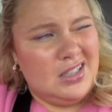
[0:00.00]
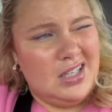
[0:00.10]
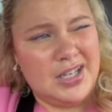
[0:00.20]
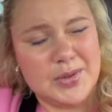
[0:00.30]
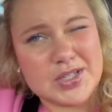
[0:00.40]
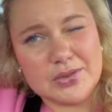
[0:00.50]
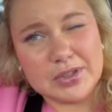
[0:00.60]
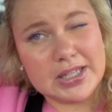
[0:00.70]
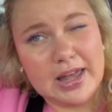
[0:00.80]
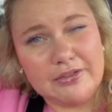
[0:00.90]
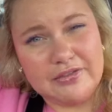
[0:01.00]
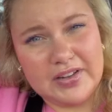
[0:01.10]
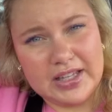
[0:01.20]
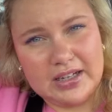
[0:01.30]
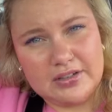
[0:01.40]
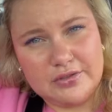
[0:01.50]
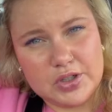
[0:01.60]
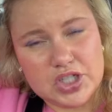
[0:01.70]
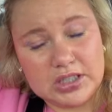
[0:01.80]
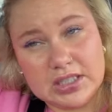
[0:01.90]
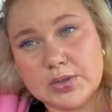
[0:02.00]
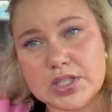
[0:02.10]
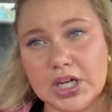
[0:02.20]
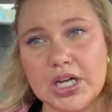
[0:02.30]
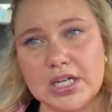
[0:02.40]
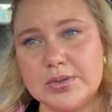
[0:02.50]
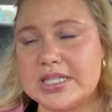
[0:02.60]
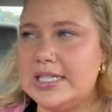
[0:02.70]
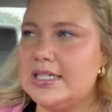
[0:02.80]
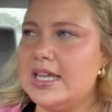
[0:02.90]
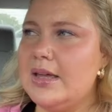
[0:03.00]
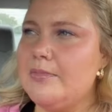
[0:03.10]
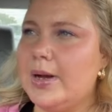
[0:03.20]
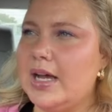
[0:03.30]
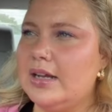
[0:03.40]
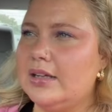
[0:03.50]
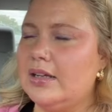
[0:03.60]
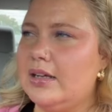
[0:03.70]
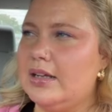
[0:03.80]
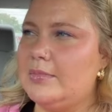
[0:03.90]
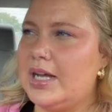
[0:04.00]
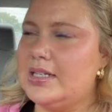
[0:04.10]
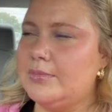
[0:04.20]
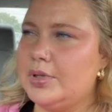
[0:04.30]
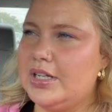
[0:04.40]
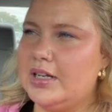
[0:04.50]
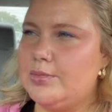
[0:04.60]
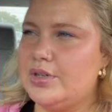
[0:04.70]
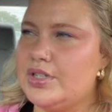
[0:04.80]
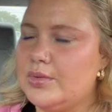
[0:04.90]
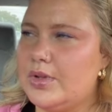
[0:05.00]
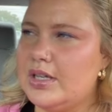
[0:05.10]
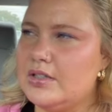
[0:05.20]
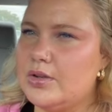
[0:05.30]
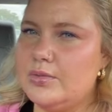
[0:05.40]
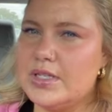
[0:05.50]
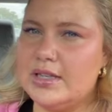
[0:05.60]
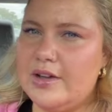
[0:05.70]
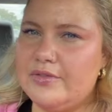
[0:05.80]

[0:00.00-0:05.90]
it wasn't really that filling, unfortunately. It was good, it was decent, but I didn't put any protein with it, so it wasn't that